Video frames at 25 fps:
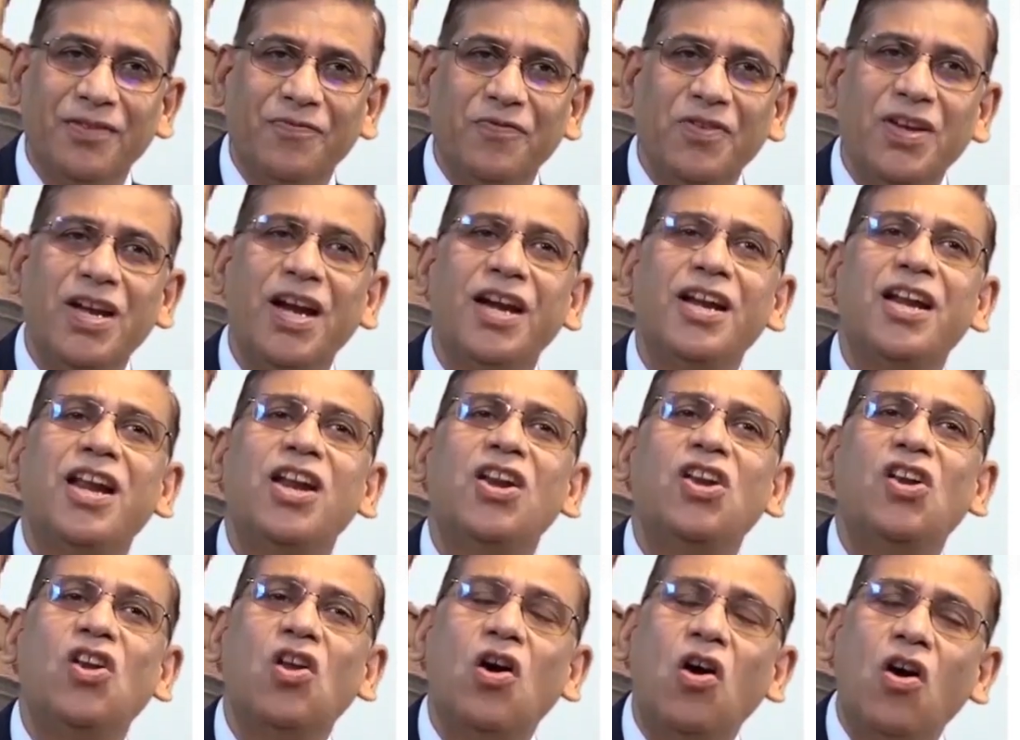We had a
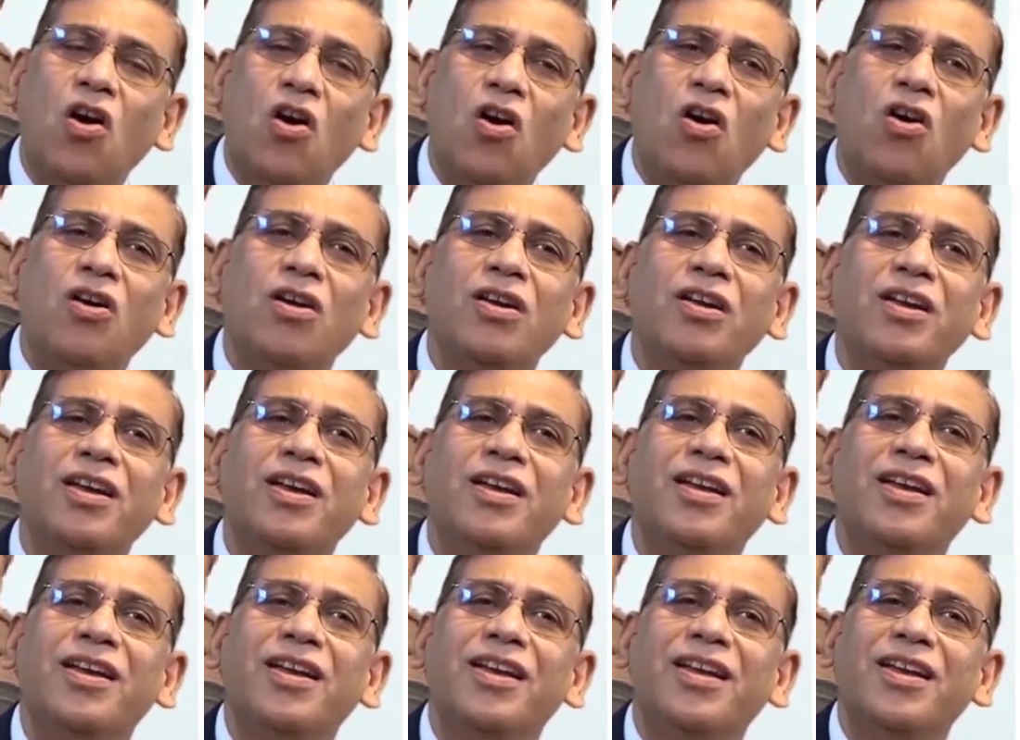
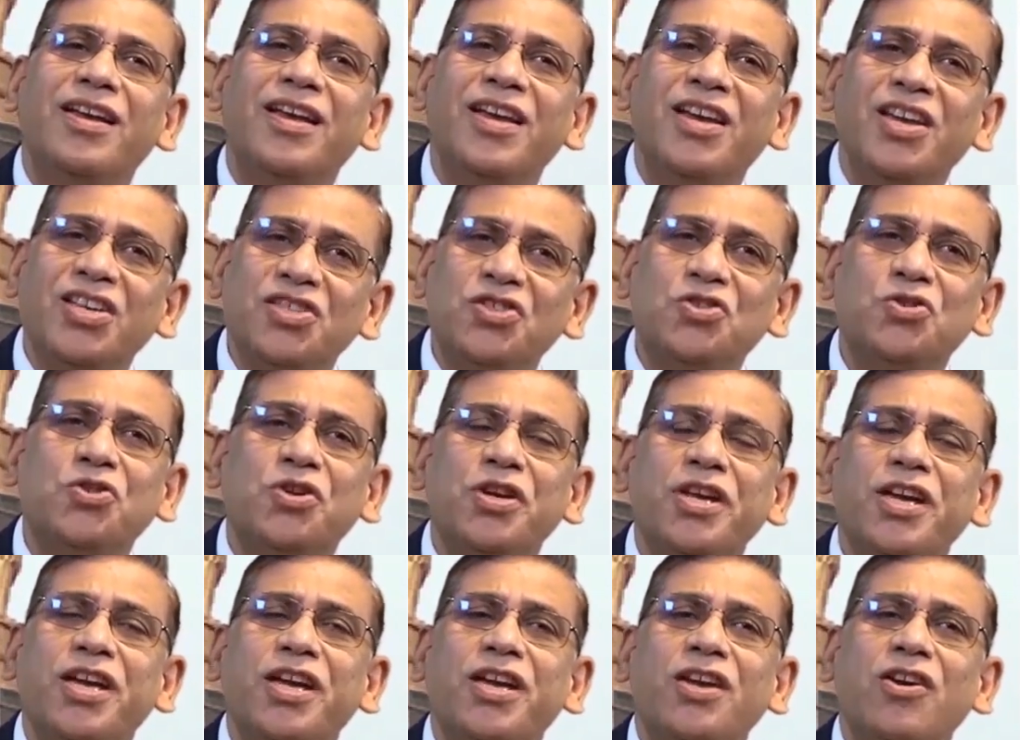long
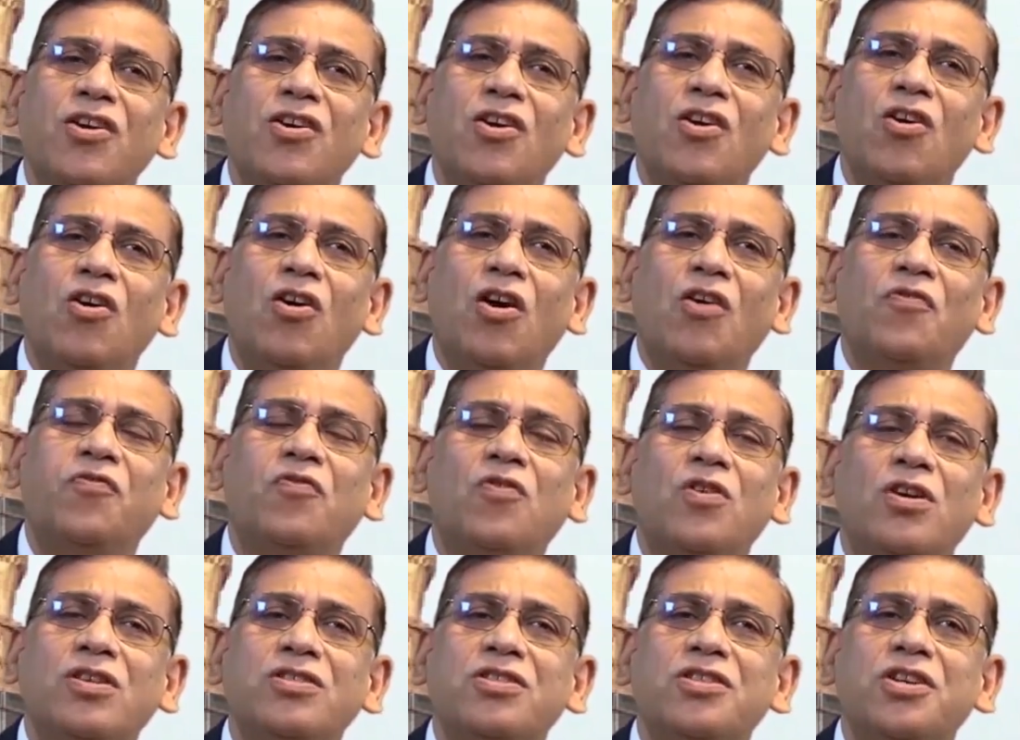history
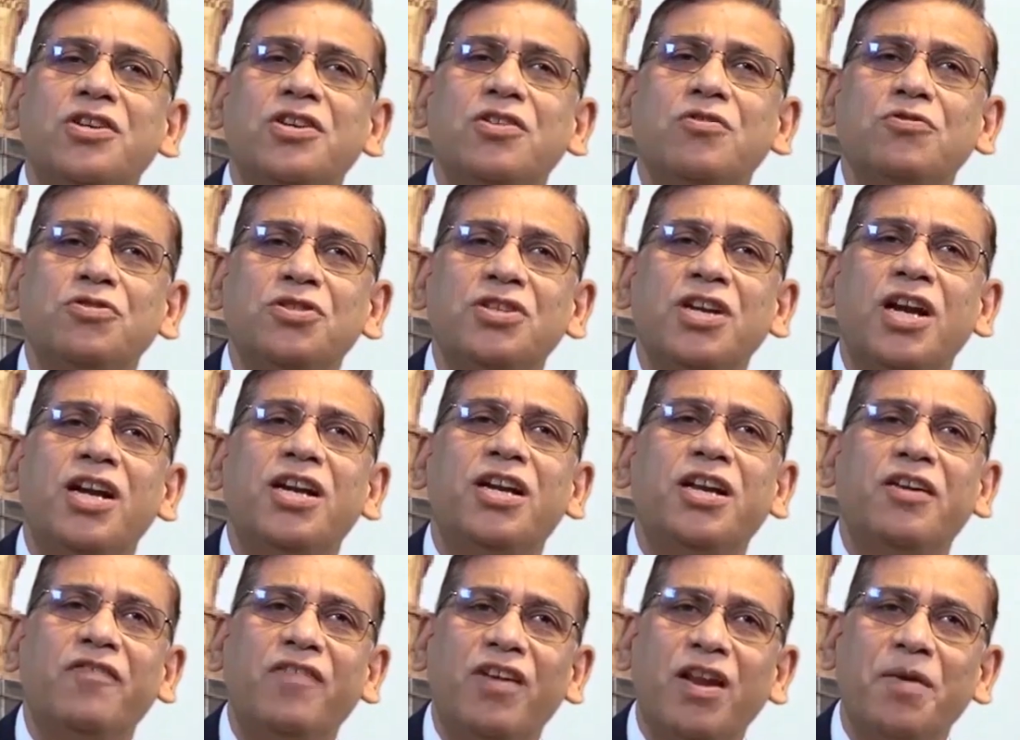of
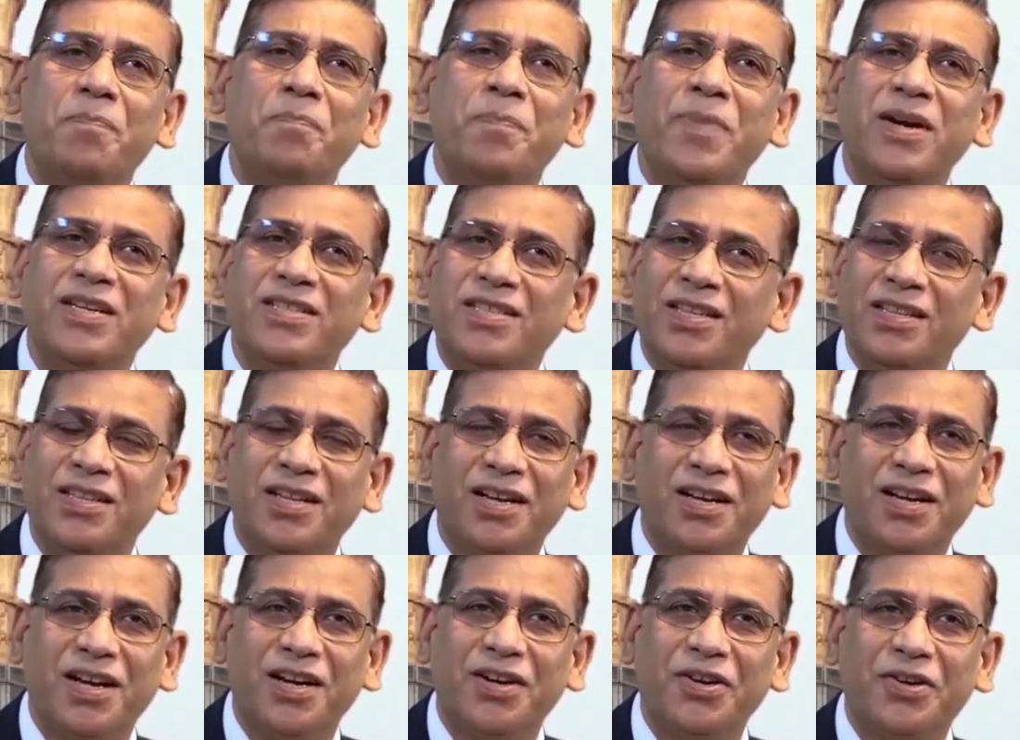constitutional developments in
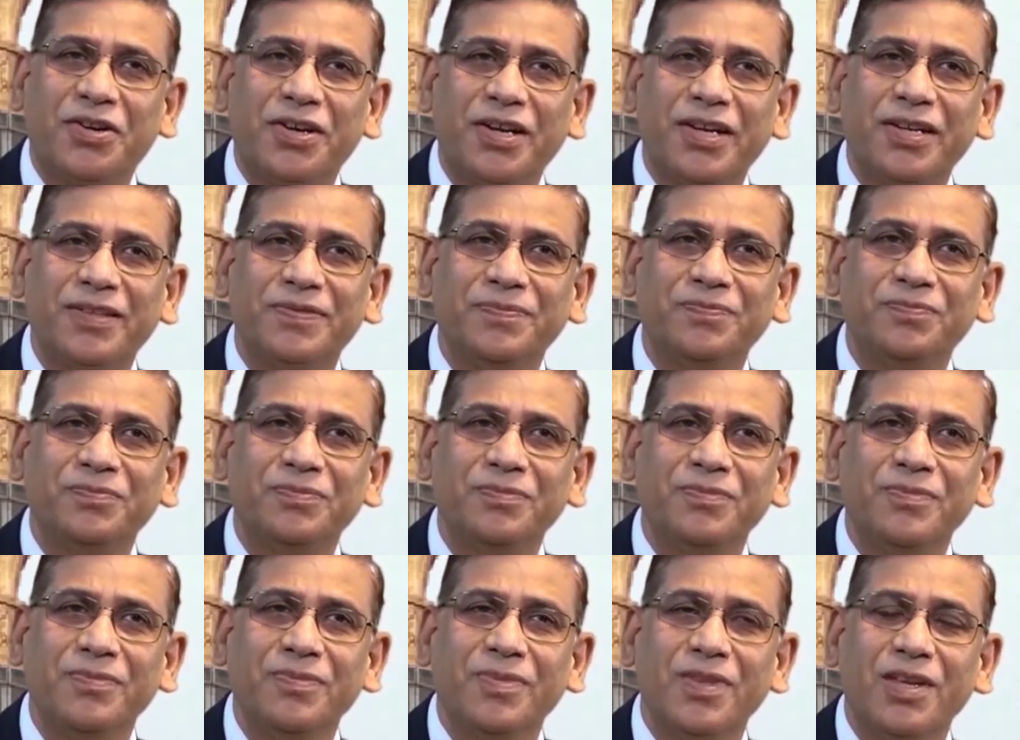the country.
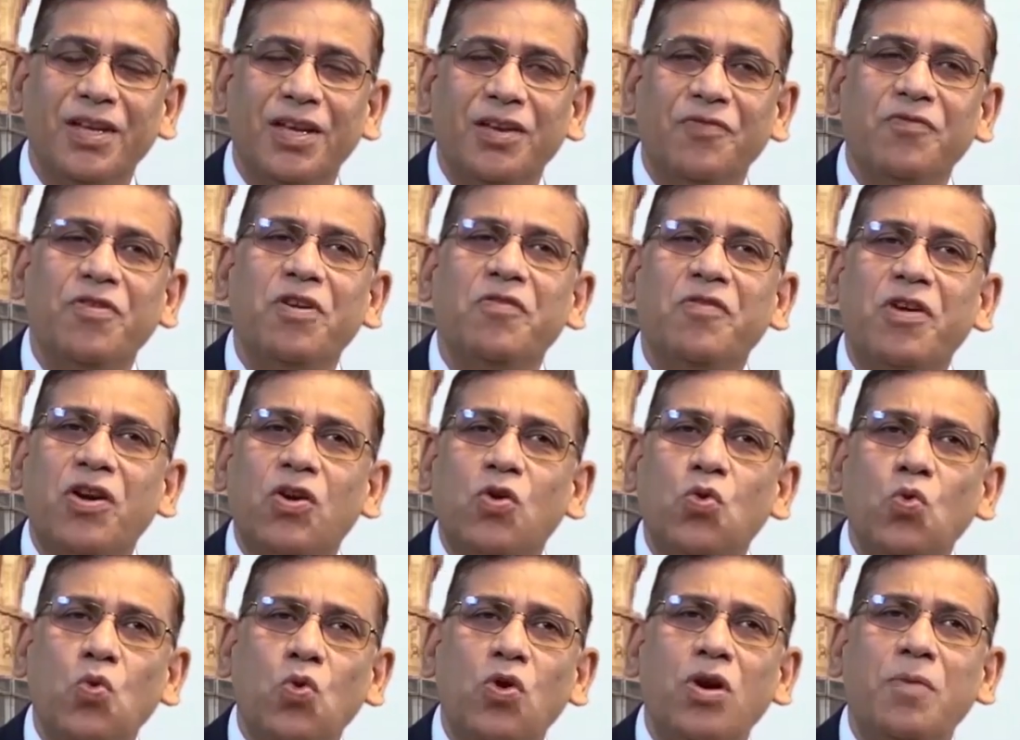We were
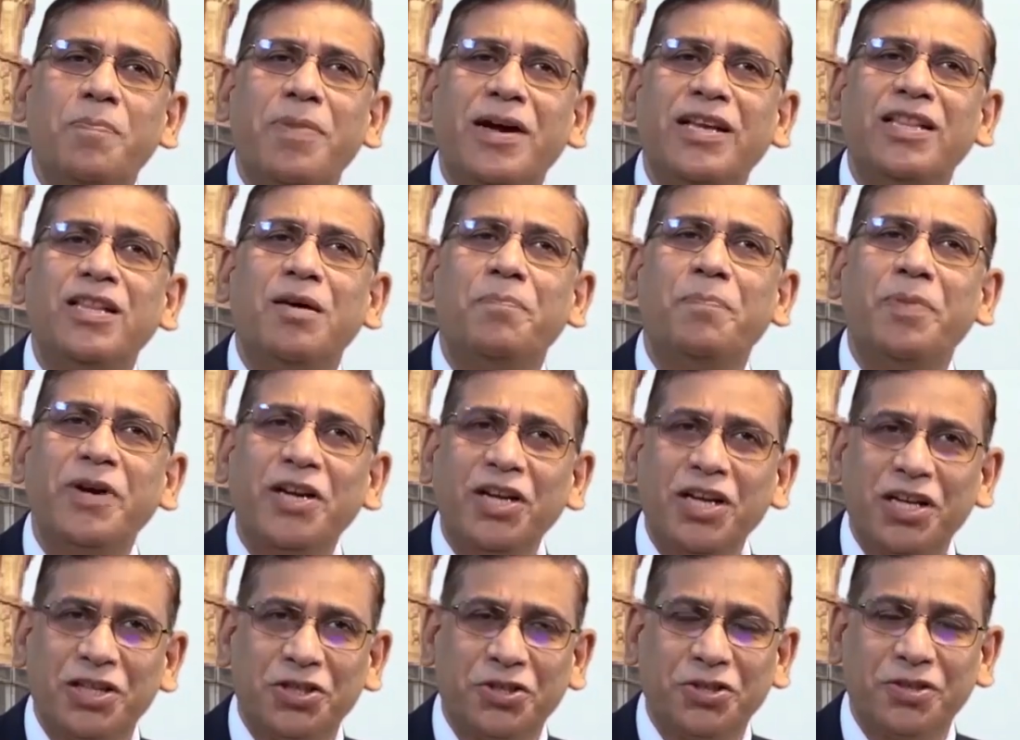ruled by the
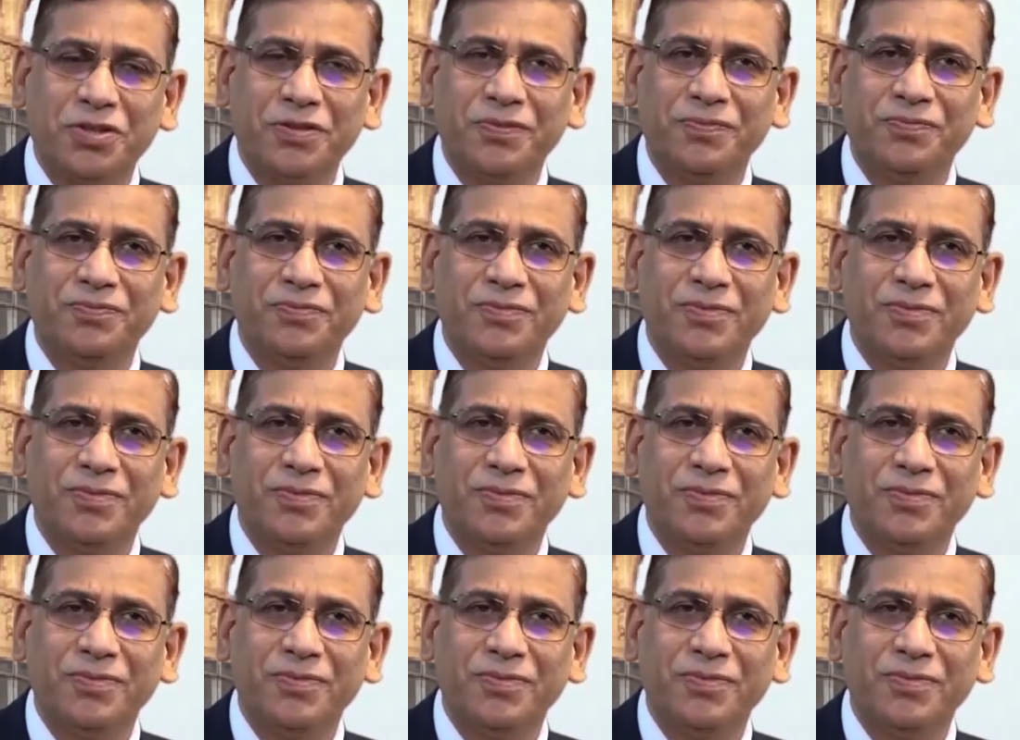British,